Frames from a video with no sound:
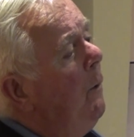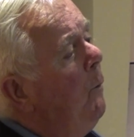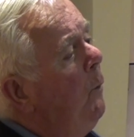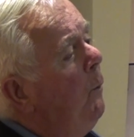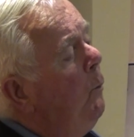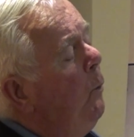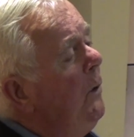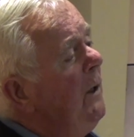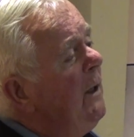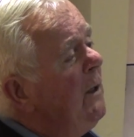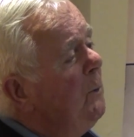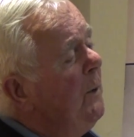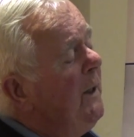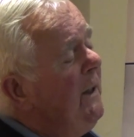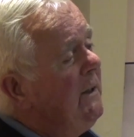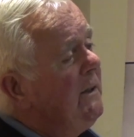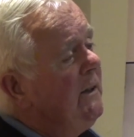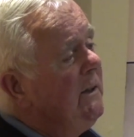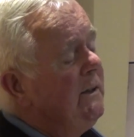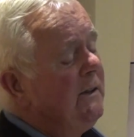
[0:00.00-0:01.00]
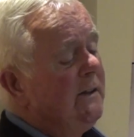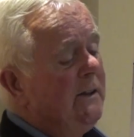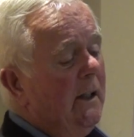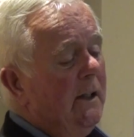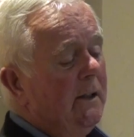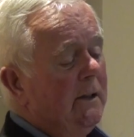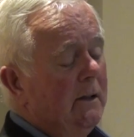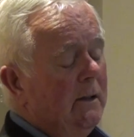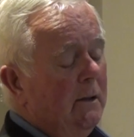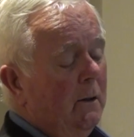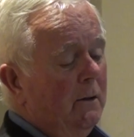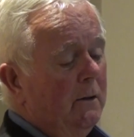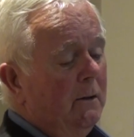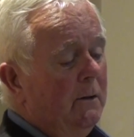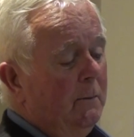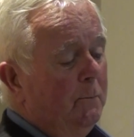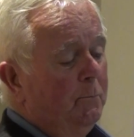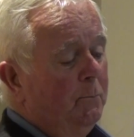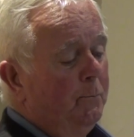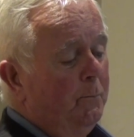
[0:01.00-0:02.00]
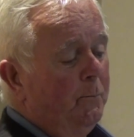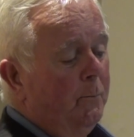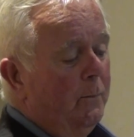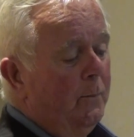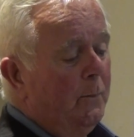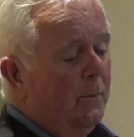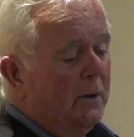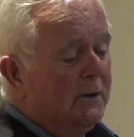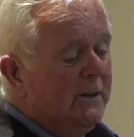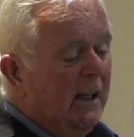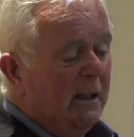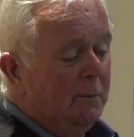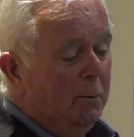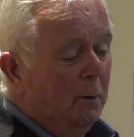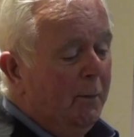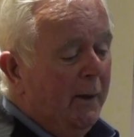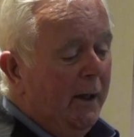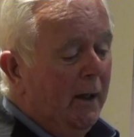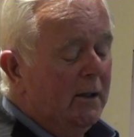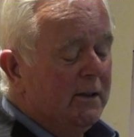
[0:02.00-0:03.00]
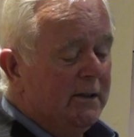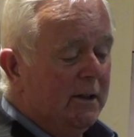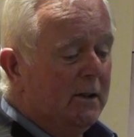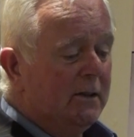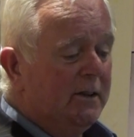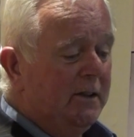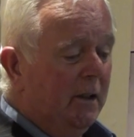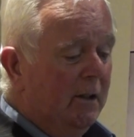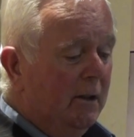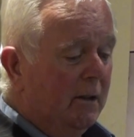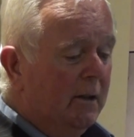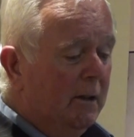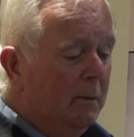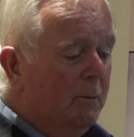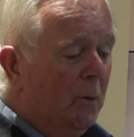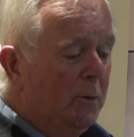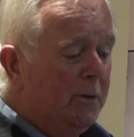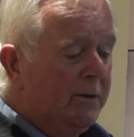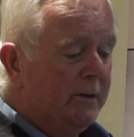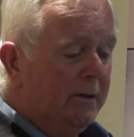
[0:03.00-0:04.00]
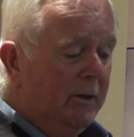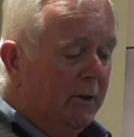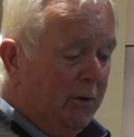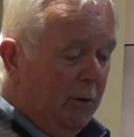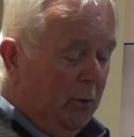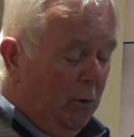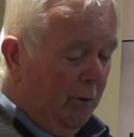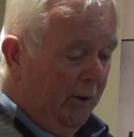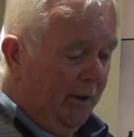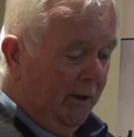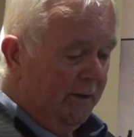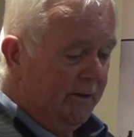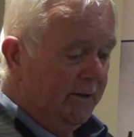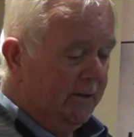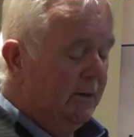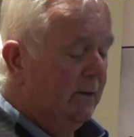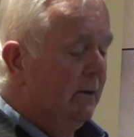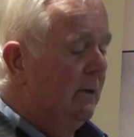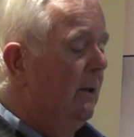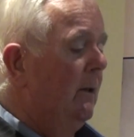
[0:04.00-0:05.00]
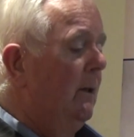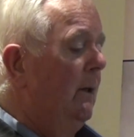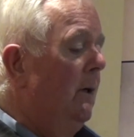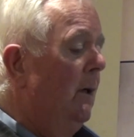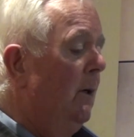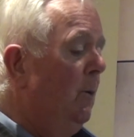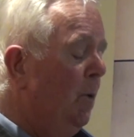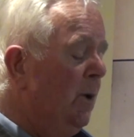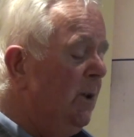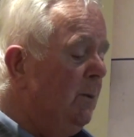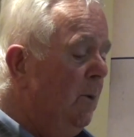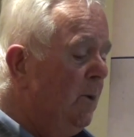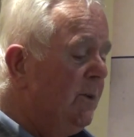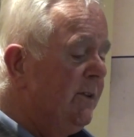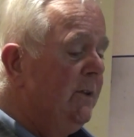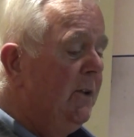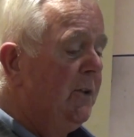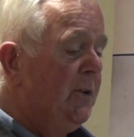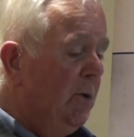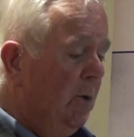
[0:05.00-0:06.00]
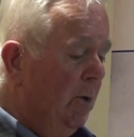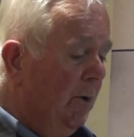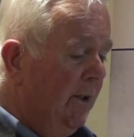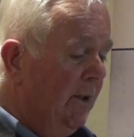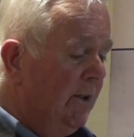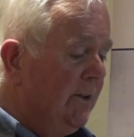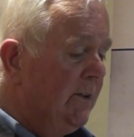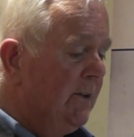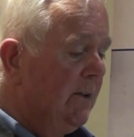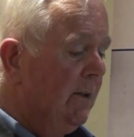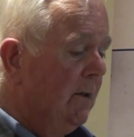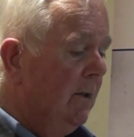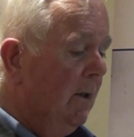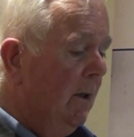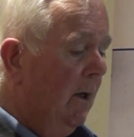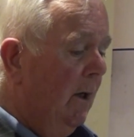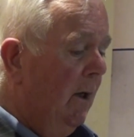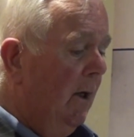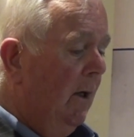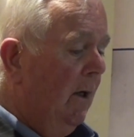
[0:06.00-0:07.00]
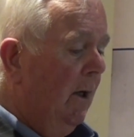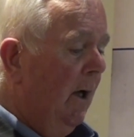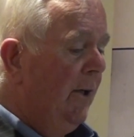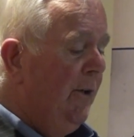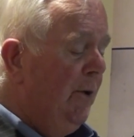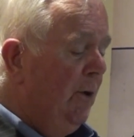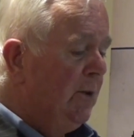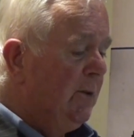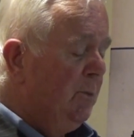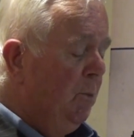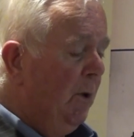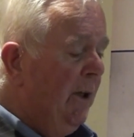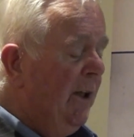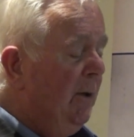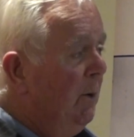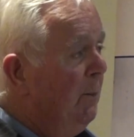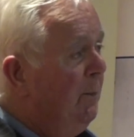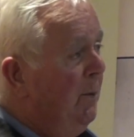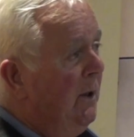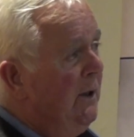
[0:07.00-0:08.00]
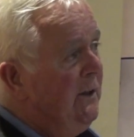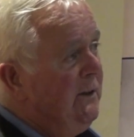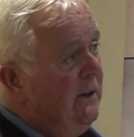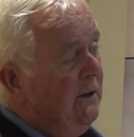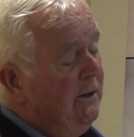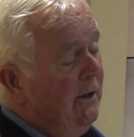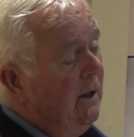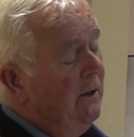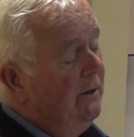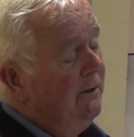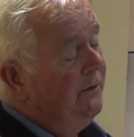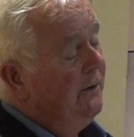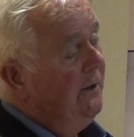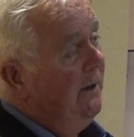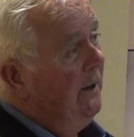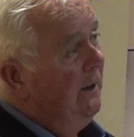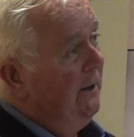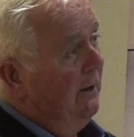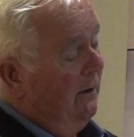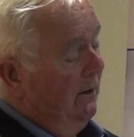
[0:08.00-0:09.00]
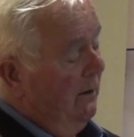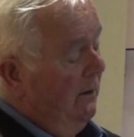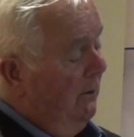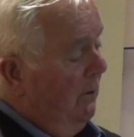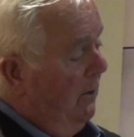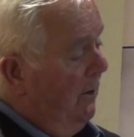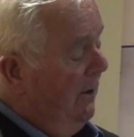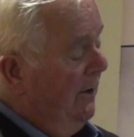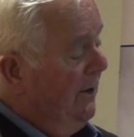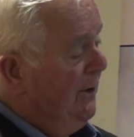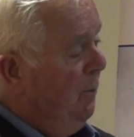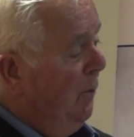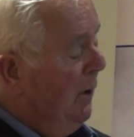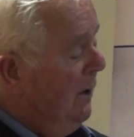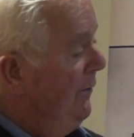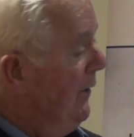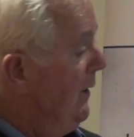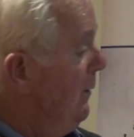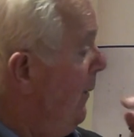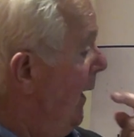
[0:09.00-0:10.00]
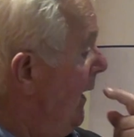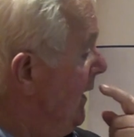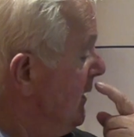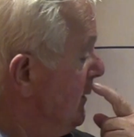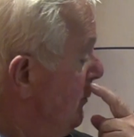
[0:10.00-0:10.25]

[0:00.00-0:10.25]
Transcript: one of the reasons that the sack of Balbriggan is considered the most notorious, or one of the most notorious and newsworthy reprisals of the Irish War of Independence